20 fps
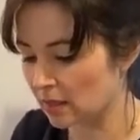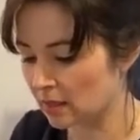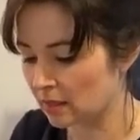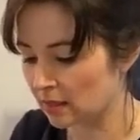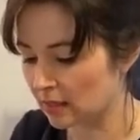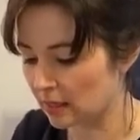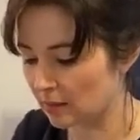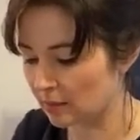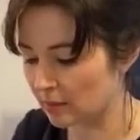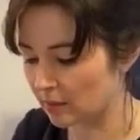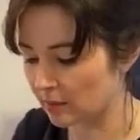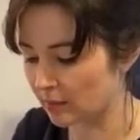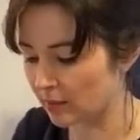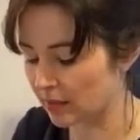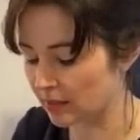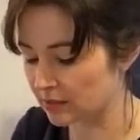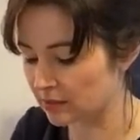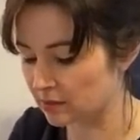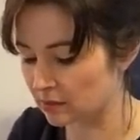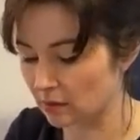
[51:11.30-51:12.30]
keep it
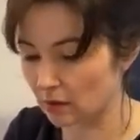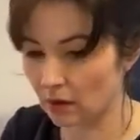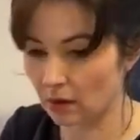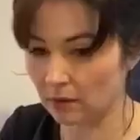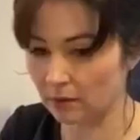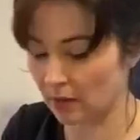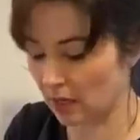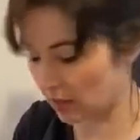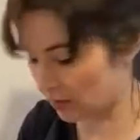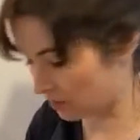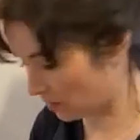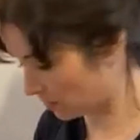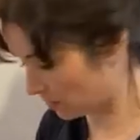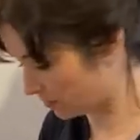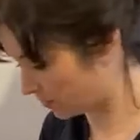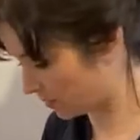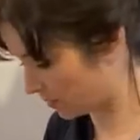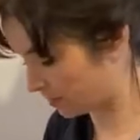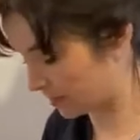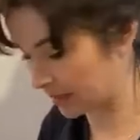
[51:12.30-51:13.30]
pressed. Oh no, wrong
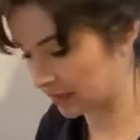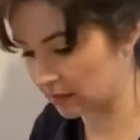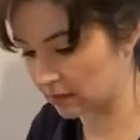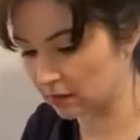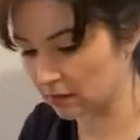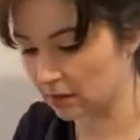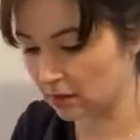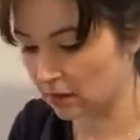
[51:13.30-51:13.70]
foot pedal.